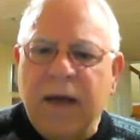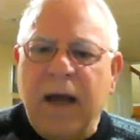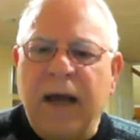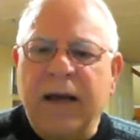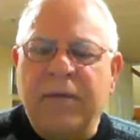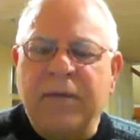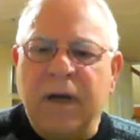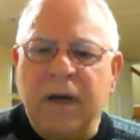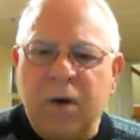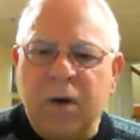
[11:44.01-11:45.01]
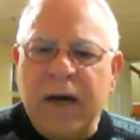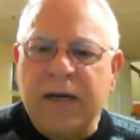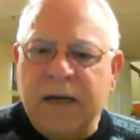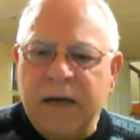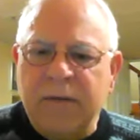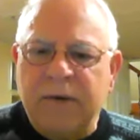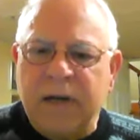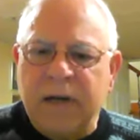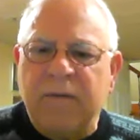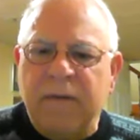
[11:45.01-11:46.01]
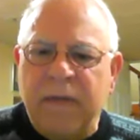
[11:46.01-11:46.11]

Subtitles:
and having a great gift if